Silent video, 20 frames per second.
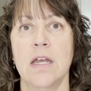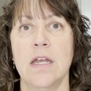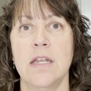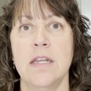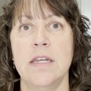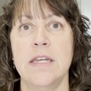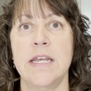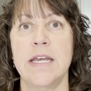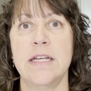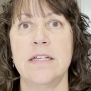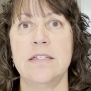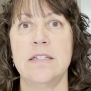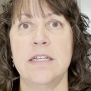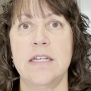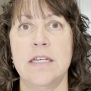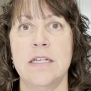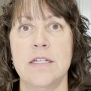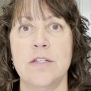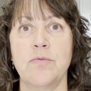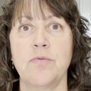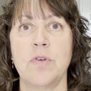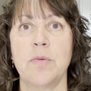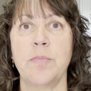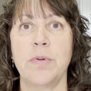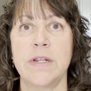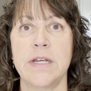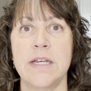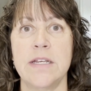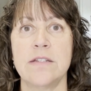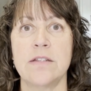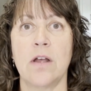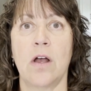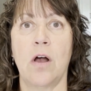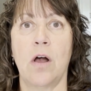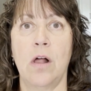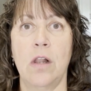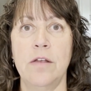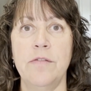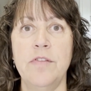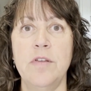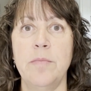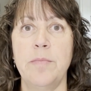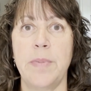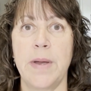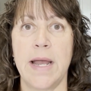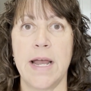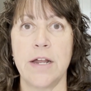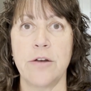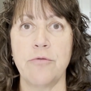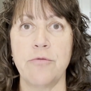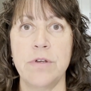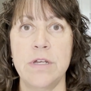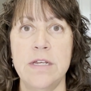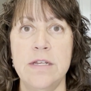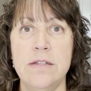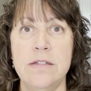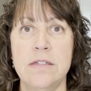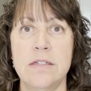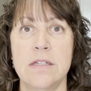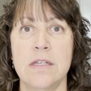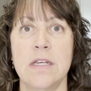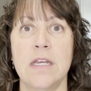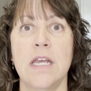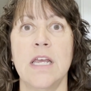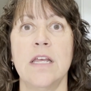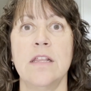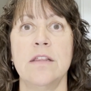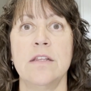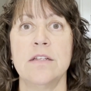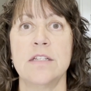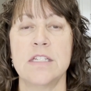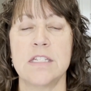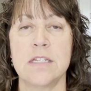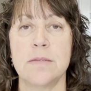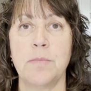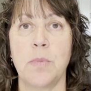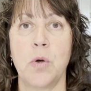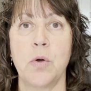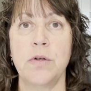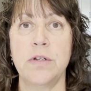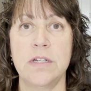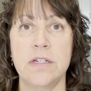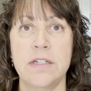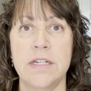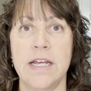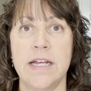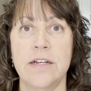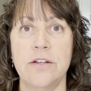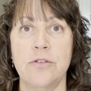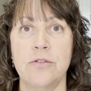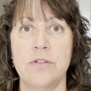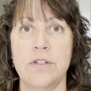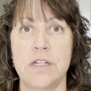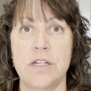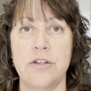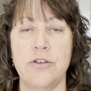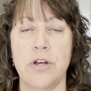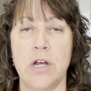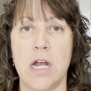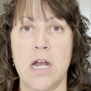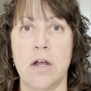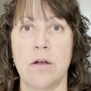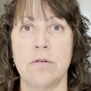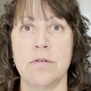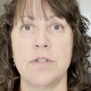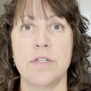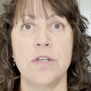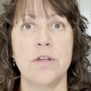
Next is replace all of the batteries in the smoke detectors in your house.